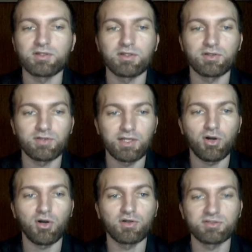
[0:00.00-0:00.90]
but
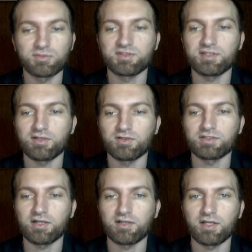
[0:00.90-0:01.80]
there are some
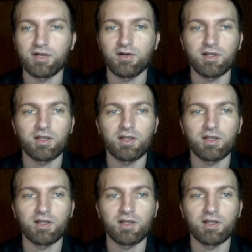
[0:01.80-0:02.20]
steals out there.